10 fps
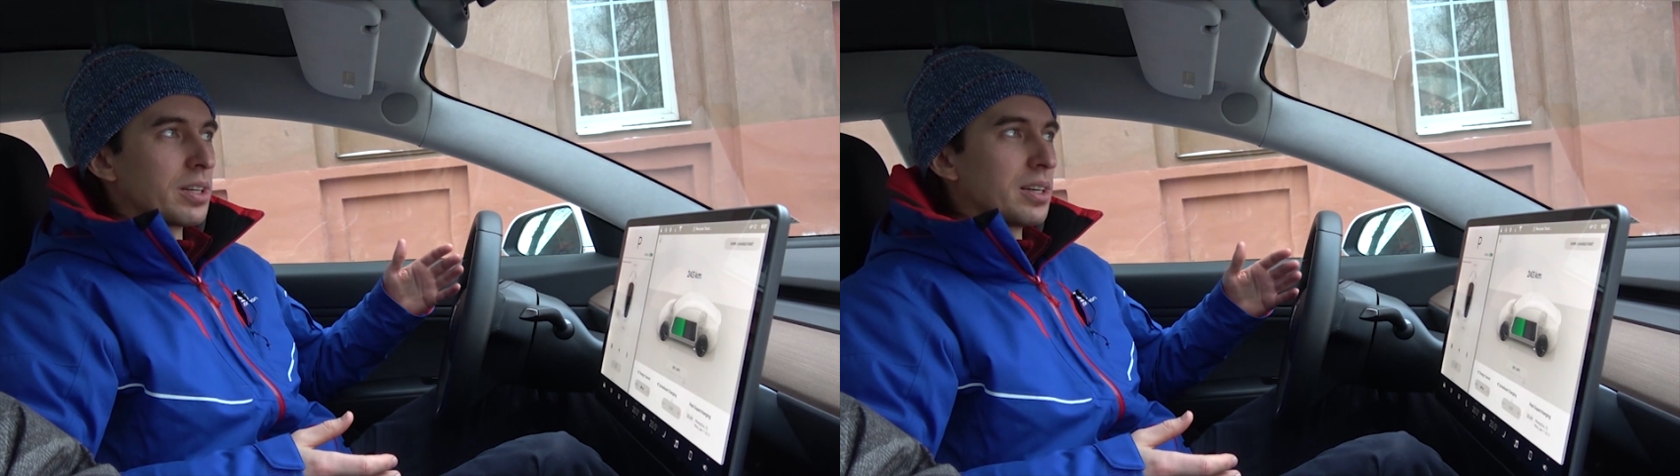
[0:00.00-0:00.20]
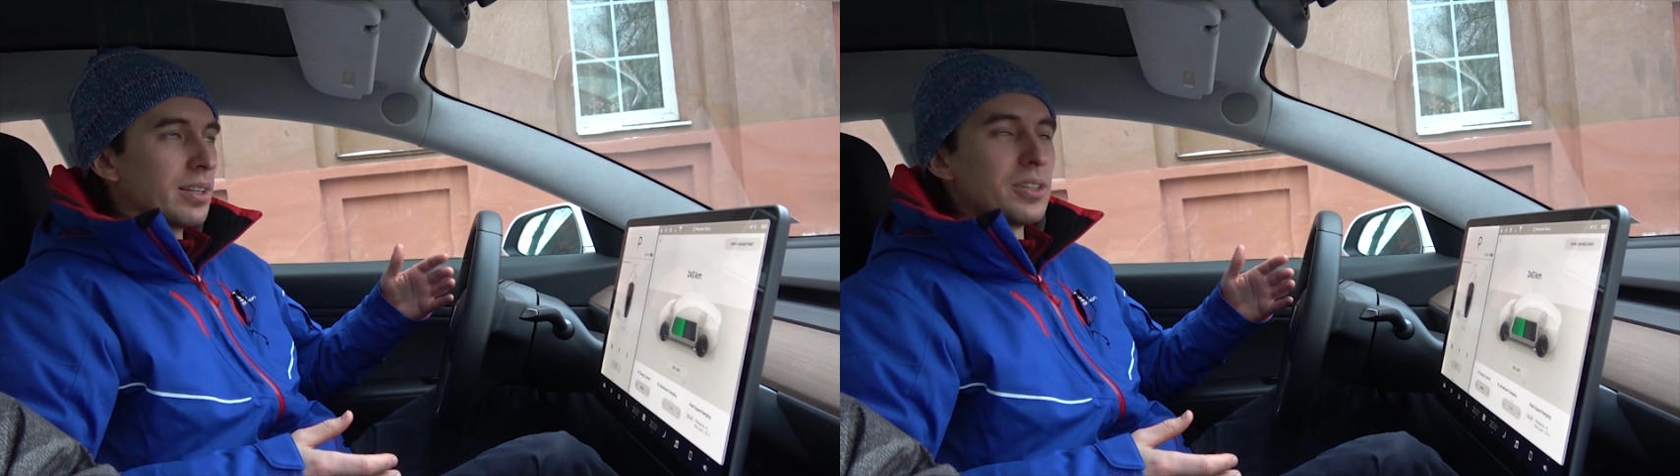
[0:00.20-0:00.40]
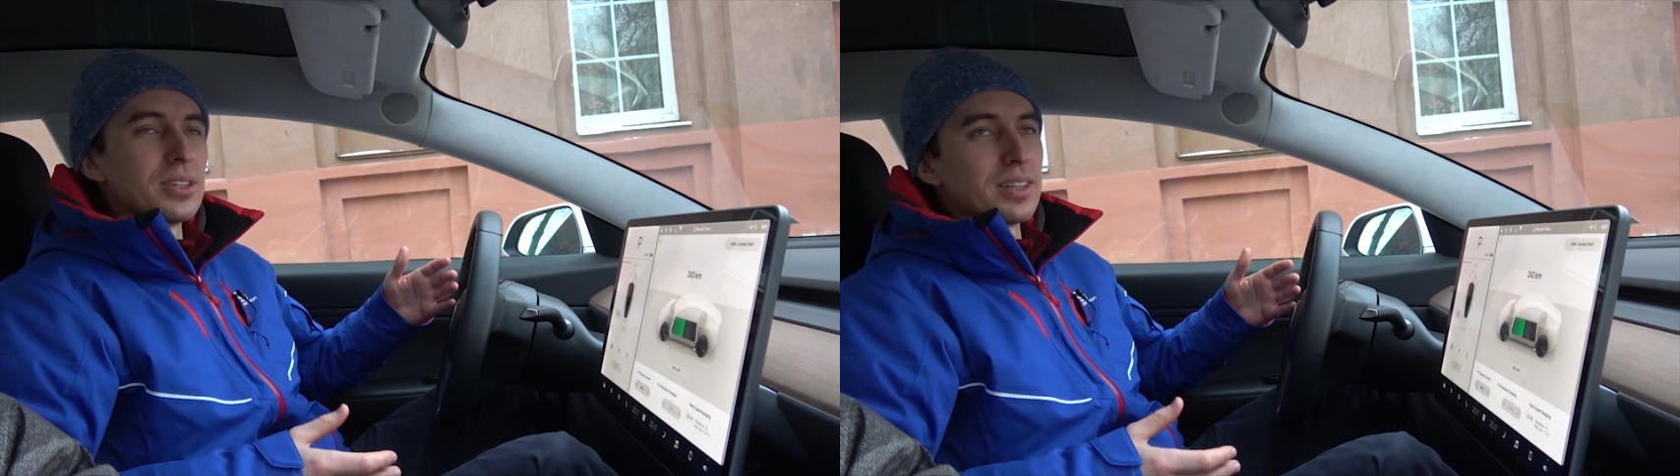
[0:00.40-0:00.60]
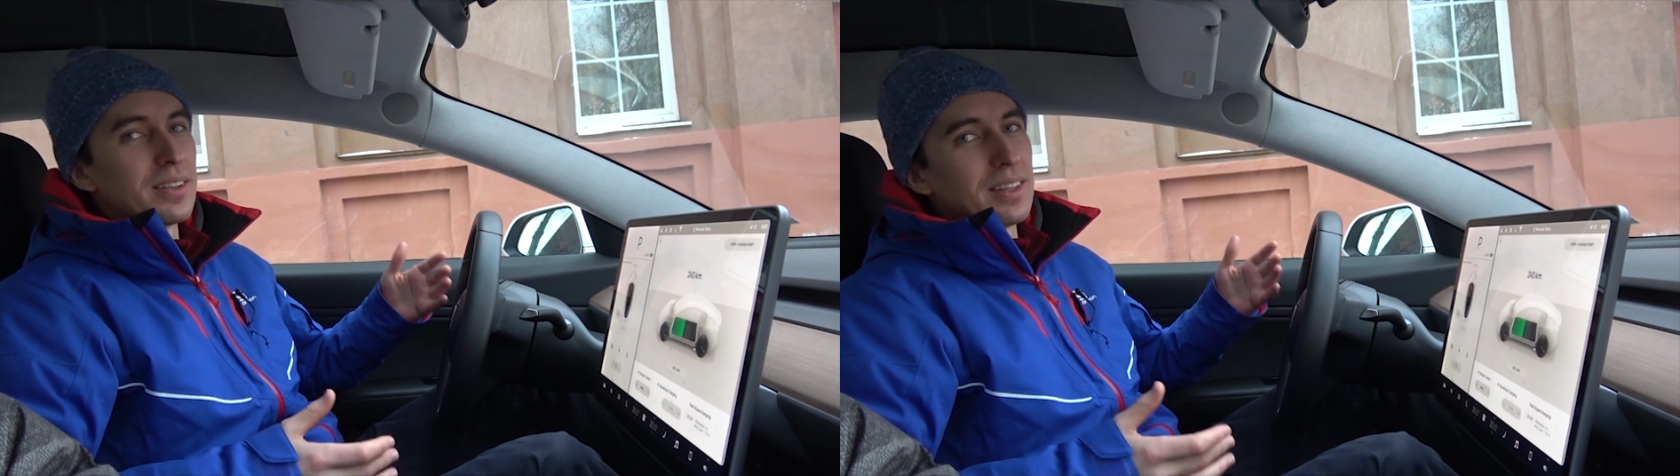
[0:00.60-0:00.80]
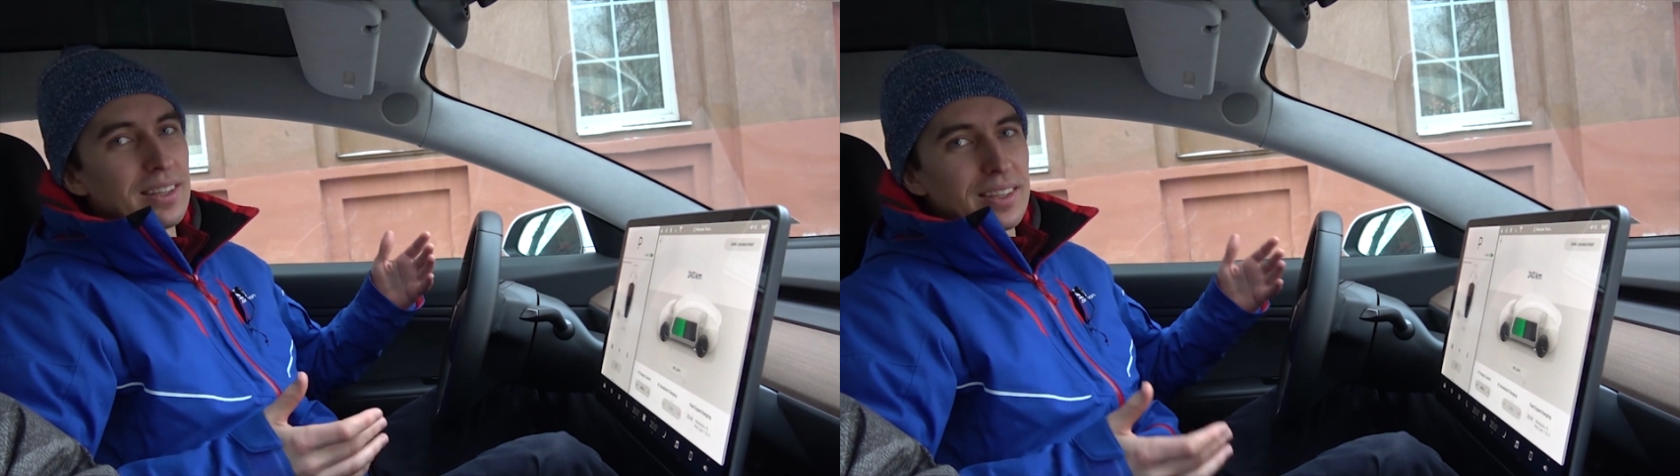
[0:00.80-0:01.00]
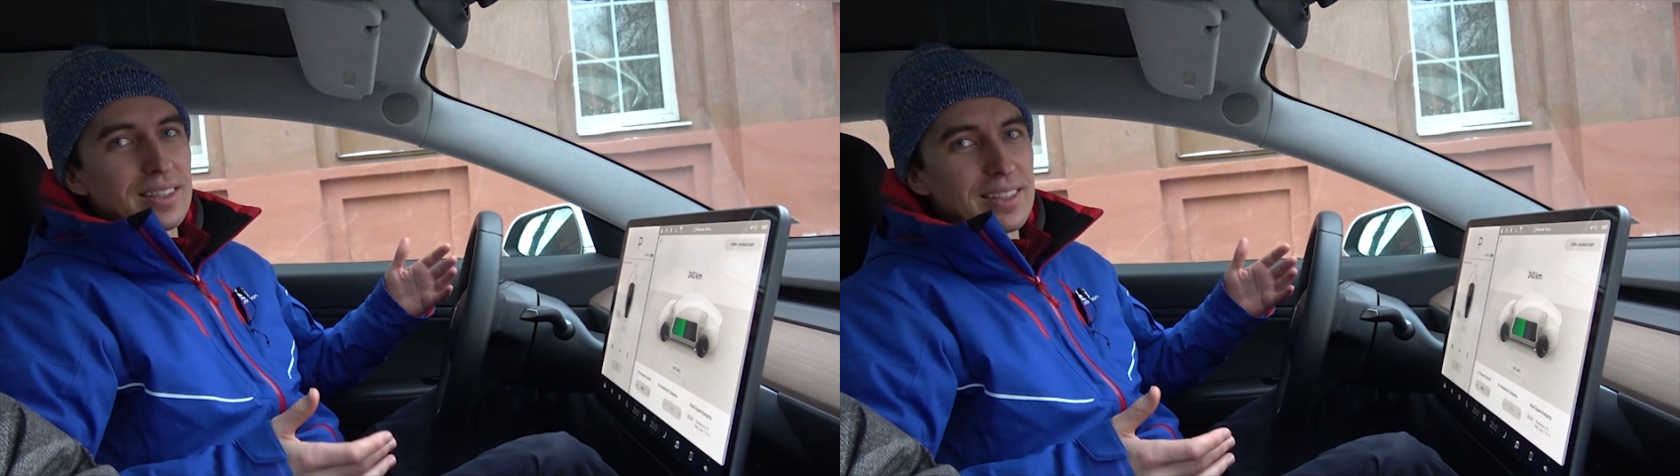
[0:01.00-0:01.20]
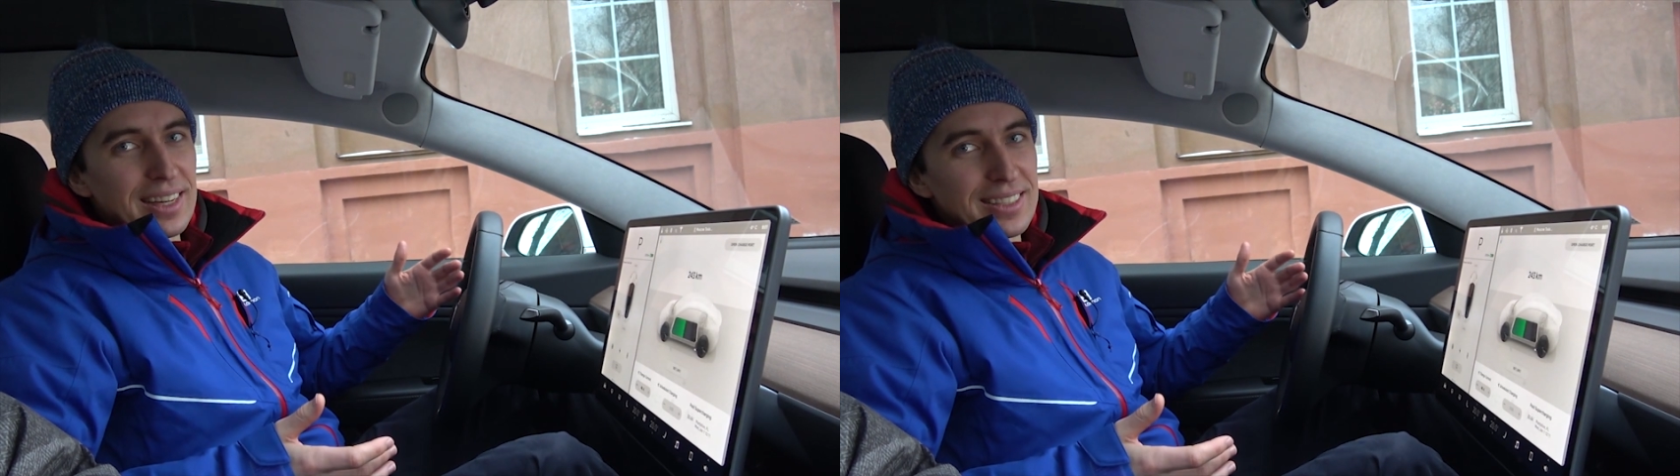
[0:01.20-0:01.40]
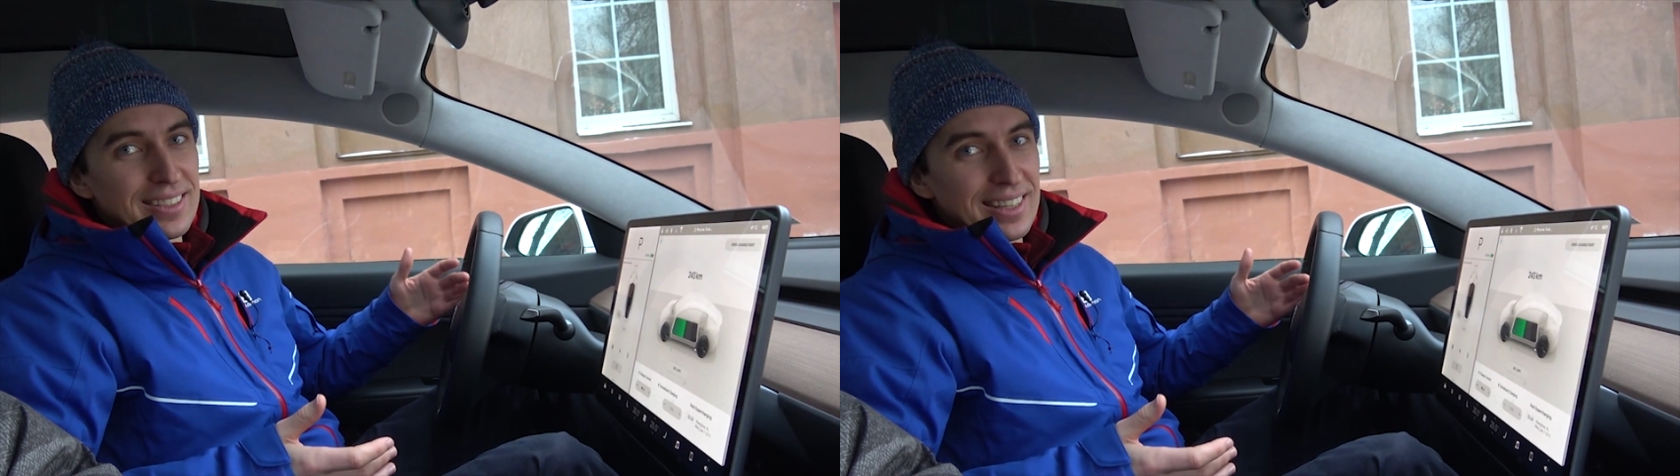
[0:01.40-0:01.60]
ecology.
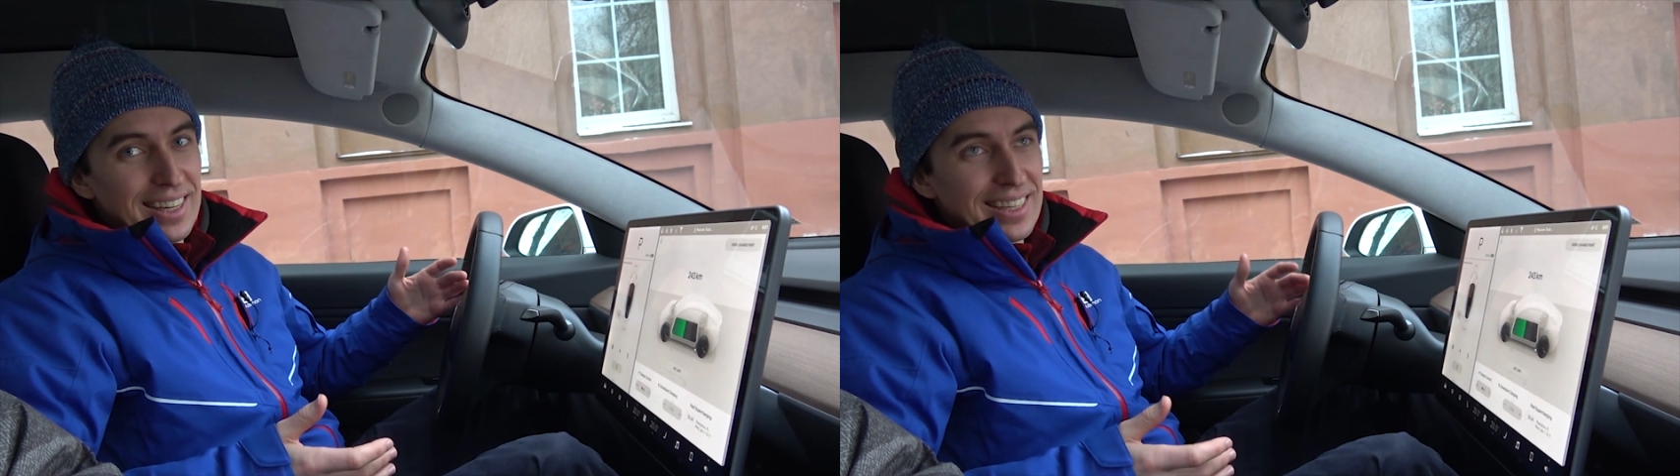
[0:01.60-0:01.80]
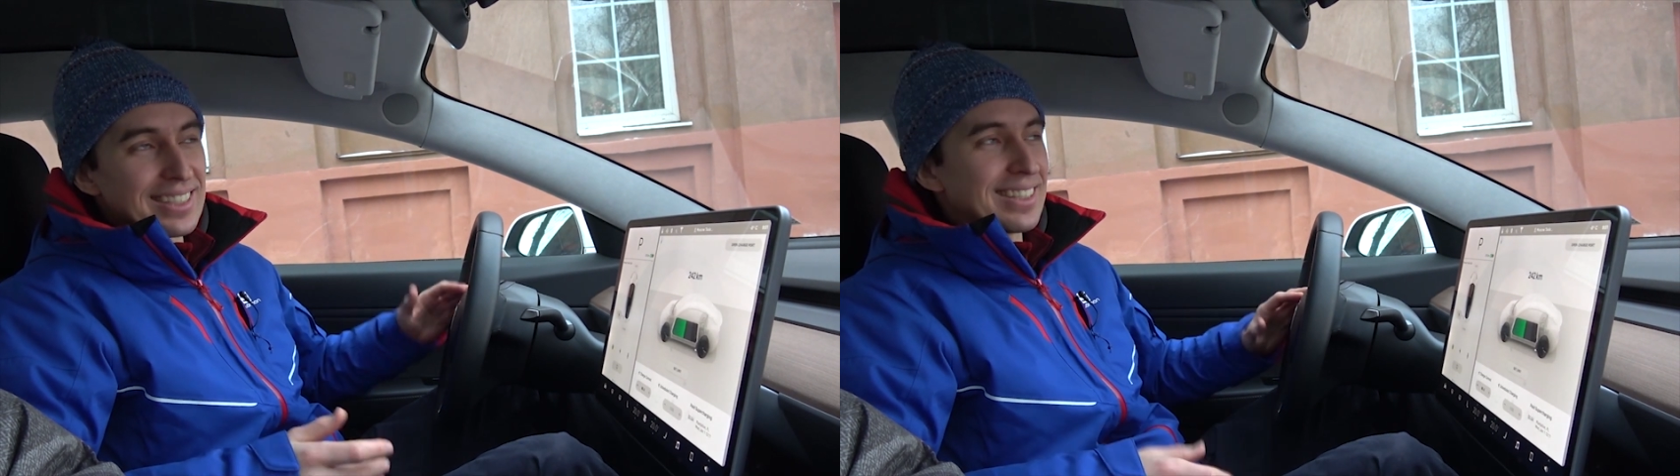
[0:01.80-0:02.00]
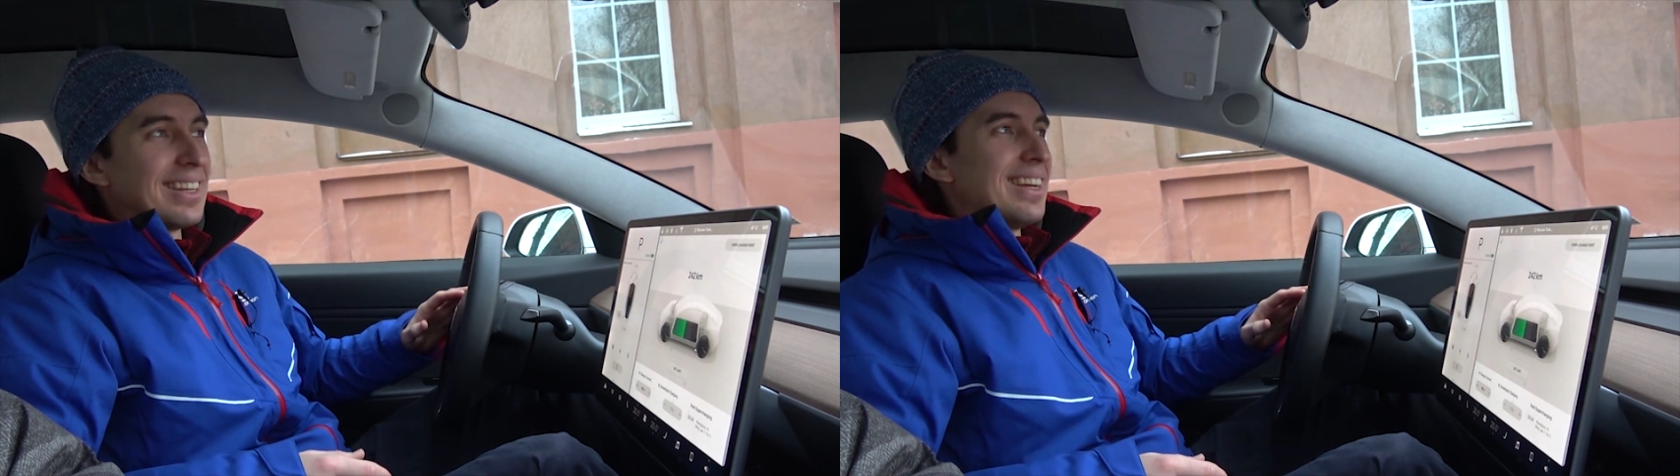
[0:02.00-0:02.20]
That's nice.